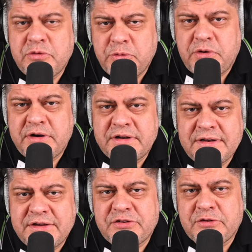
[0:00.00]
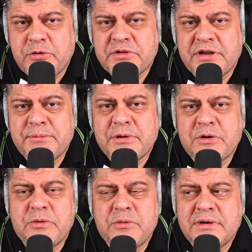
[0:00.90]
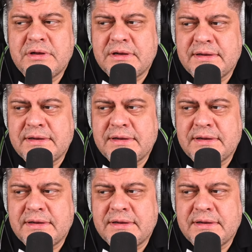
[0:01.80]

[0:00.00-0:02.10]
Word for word: You were on the list long time ago.